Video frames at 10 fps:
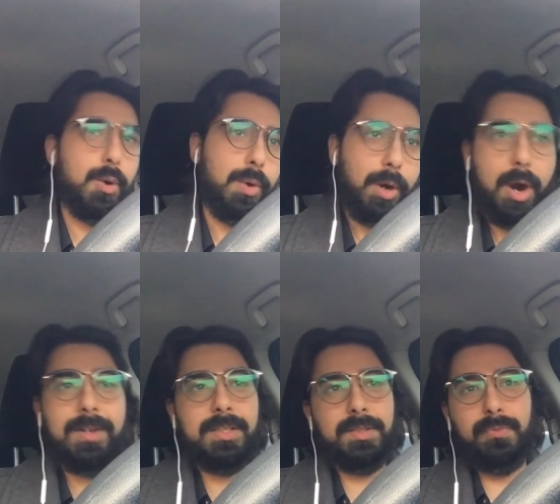
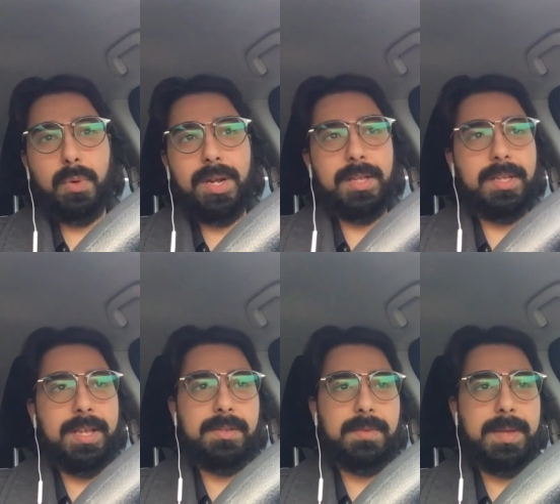regardless of what
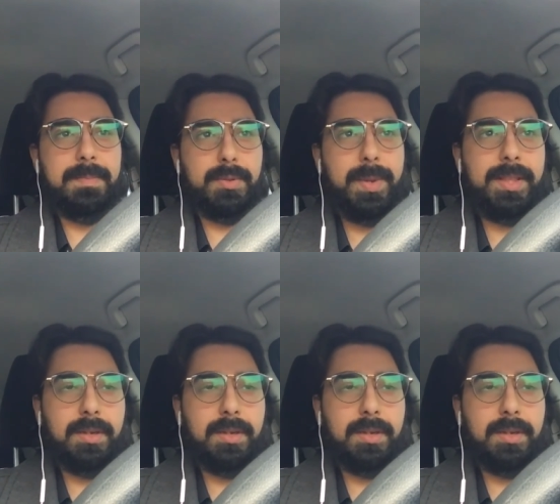is in between